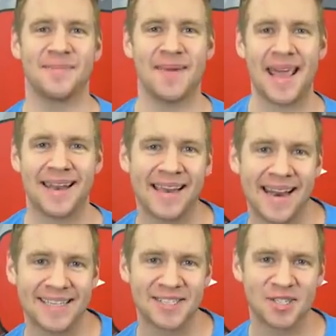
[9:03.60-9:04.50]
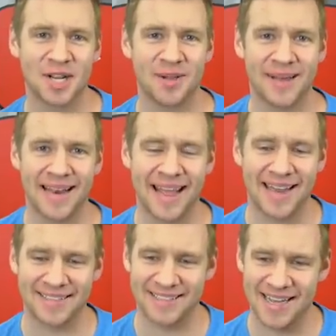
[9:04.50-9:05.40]
Man, ladies and gentlemen,
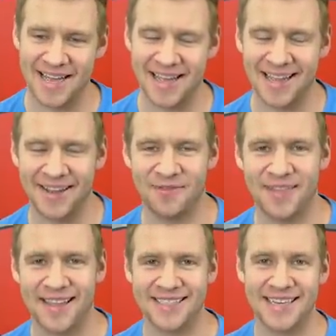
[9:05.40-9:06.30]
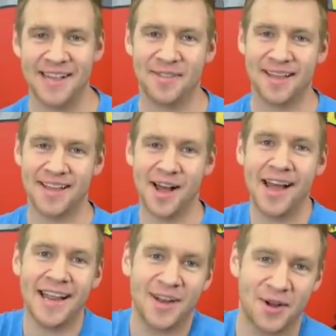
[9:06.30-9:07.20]
and if there's anything
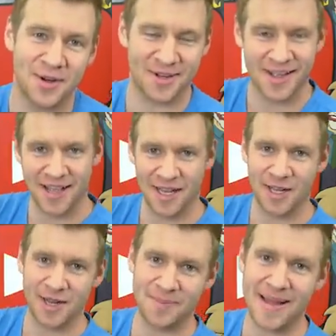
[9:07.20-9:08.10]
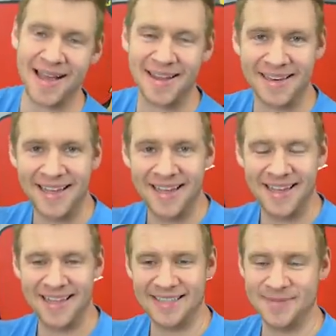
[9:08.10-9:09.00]
I know a lot about,
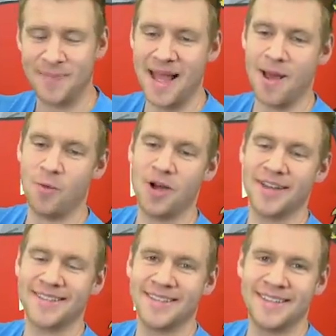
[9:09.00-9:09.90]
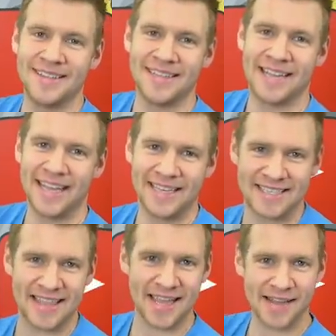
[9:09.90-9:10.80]
it's about what kids
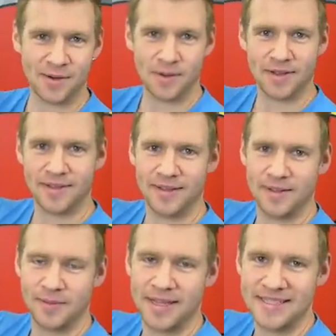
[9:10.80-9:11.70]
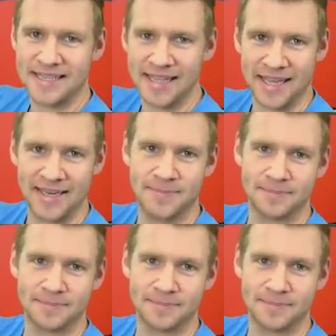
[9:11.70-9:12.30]
think is lit.